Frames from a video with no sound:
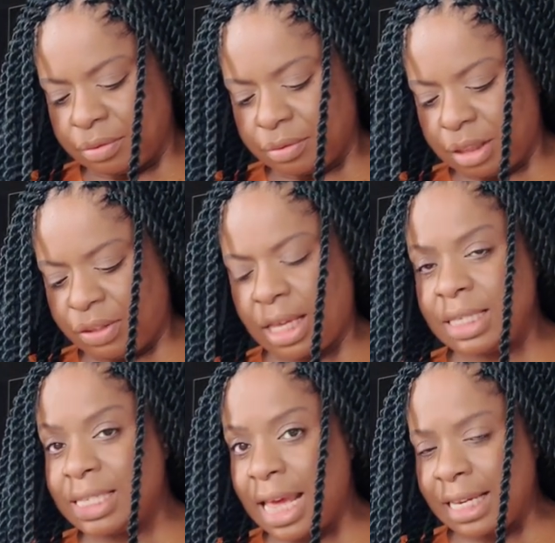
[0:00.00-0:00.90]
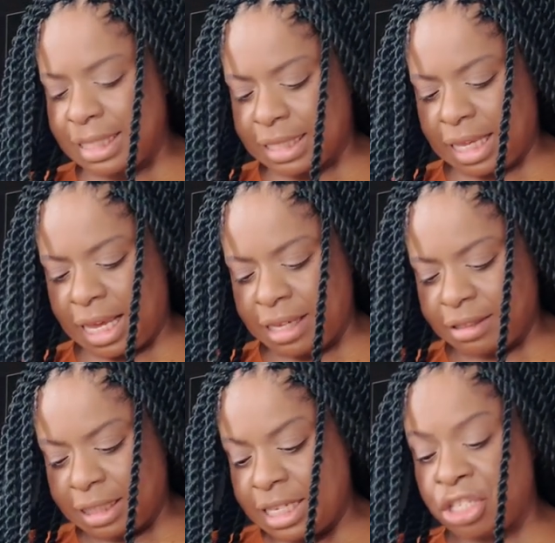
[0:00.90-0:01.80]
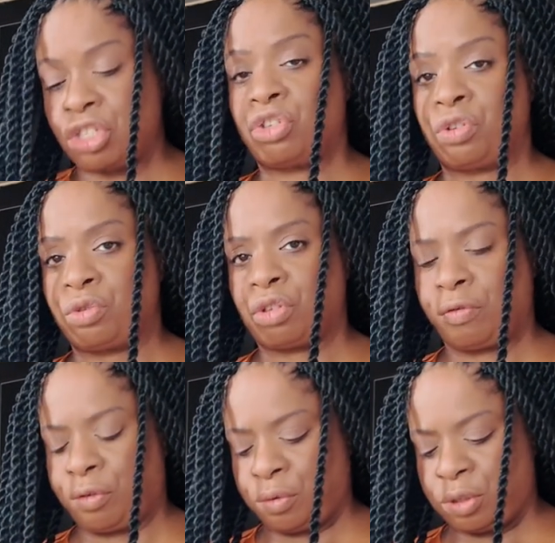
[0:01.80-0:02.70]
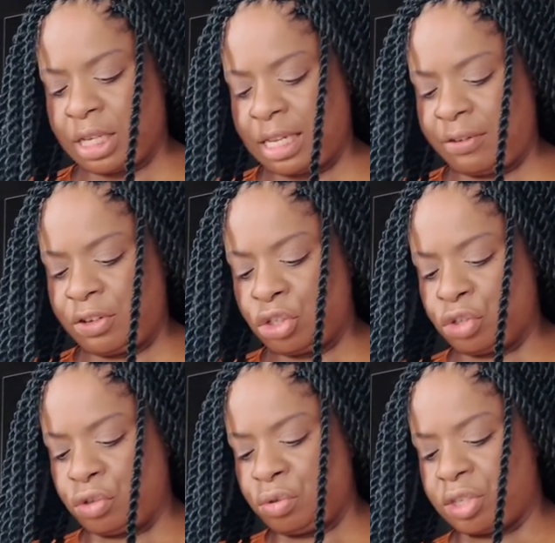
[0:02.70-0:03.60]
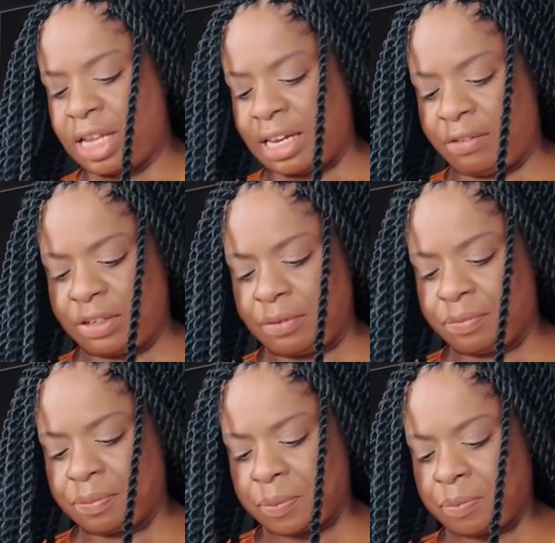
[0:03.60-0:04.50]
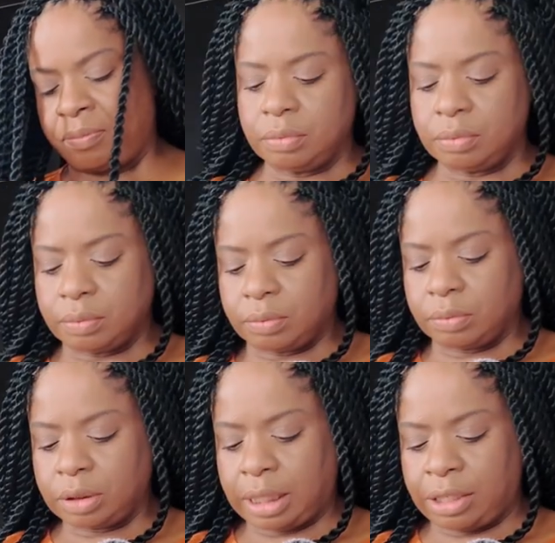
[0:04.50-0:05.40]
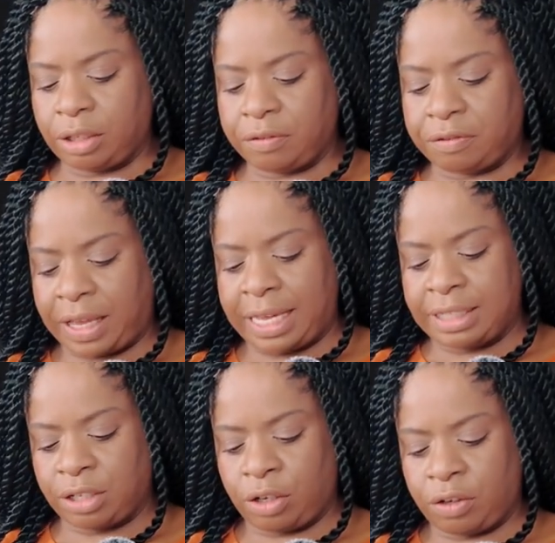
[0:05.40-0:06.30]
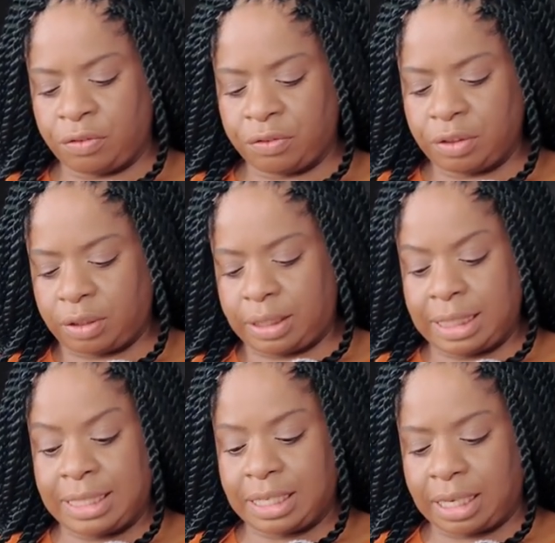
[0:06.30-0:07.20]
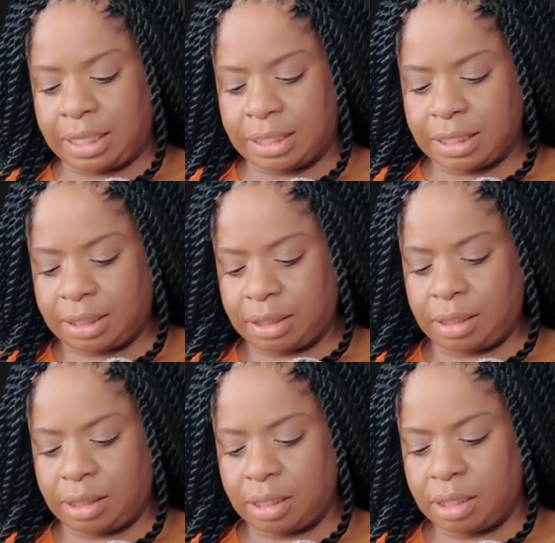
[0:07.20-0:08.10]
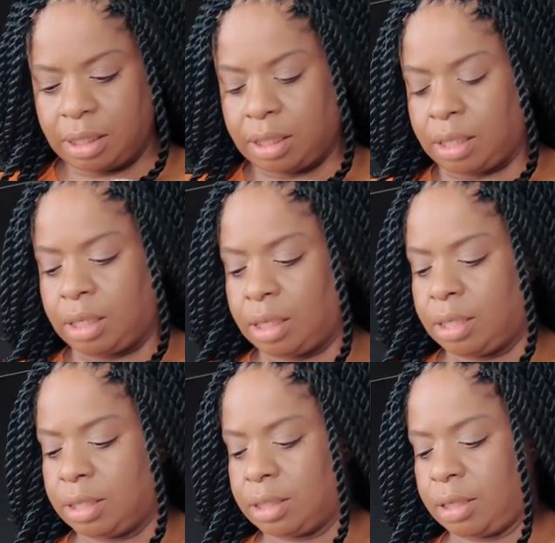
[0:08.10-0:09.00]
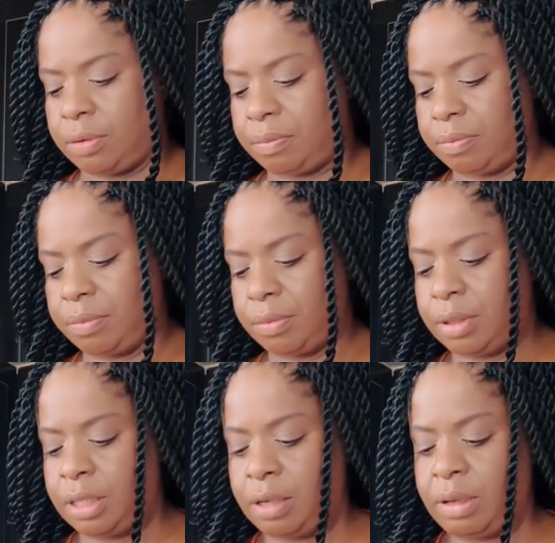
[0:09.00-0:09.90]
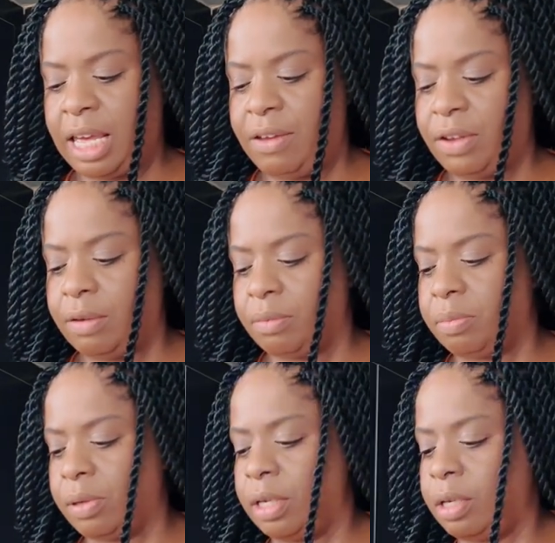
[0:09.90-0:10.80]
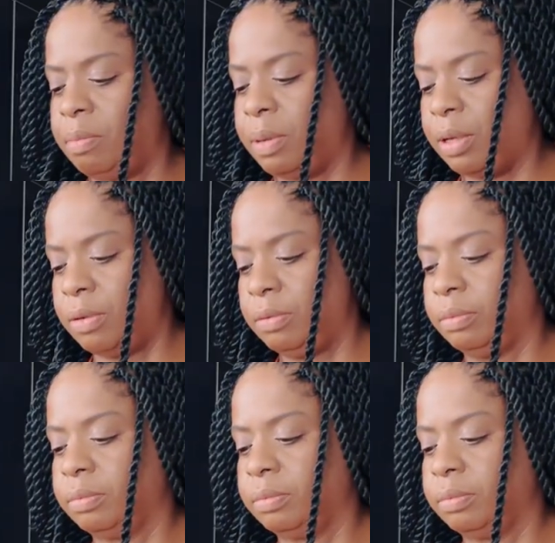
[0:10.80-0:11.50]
If they can tell it's kale, unless it's juiced, of course. If it's juiced, they love it. They're not fans of eating it. So, and there we have it. And we'll put it in a bowl.